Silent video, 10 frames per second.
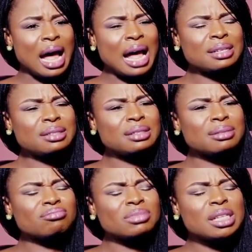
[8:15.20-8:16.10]
And
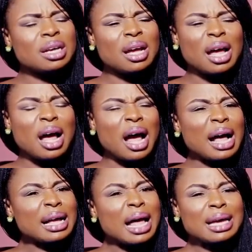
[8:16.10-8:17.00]

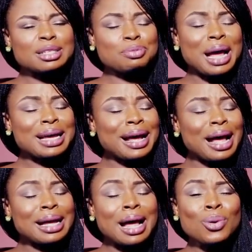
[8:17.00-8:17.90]
I
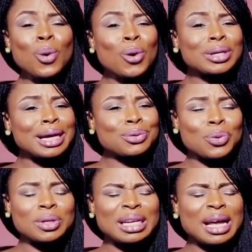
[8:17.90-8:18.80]
can go on,
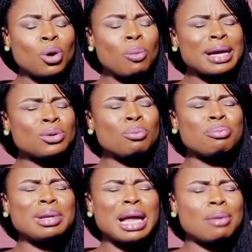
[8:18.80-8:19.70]
and I hope I
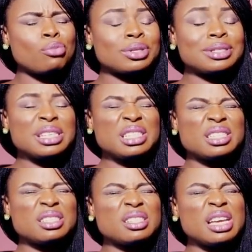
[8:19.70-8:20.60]
don't blab, but
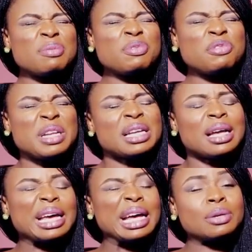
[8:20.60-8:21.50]
it's a
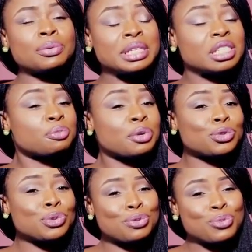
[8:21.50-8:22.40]
feeling I cannot
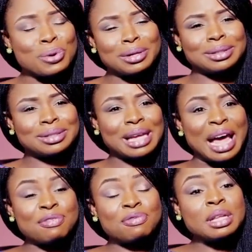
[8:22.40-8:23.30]
express with words.
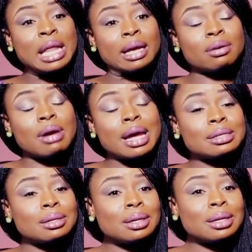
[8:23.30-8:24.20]
I feel like
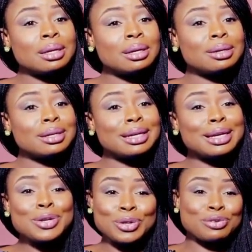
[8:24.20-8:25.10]
crying
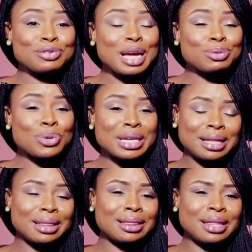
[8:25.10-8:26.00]
a lot of times when
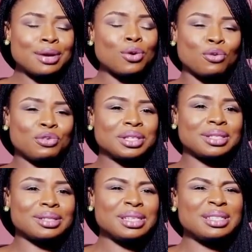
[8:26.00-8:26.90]
I think of
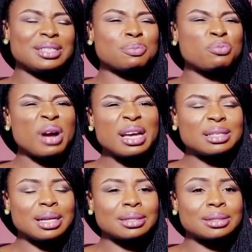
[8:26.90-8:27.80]
it. It's
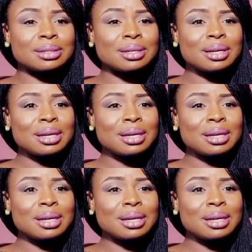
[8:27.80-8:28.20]
priceless.